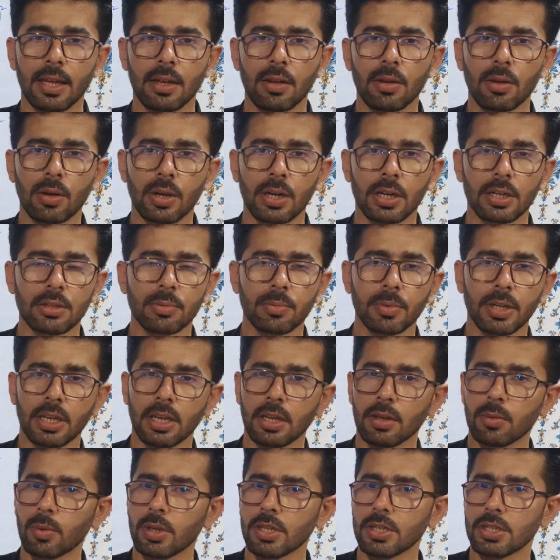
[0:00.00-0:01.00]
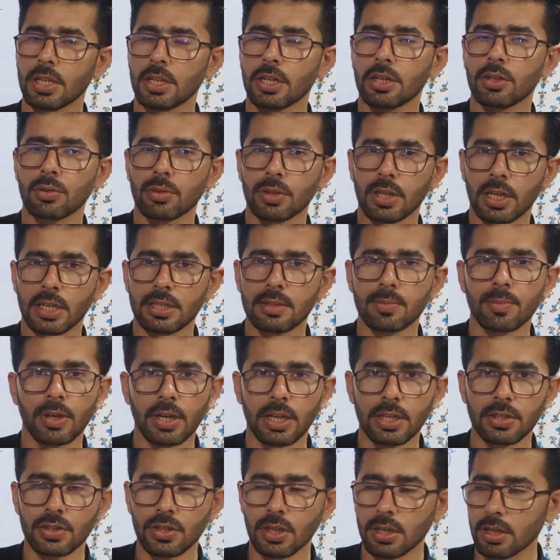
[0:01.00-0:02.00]
logarithmic equation into the
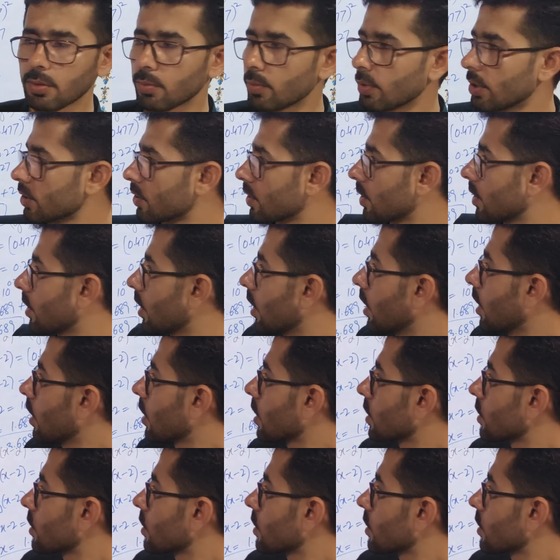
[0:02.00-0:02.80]
exponential equation.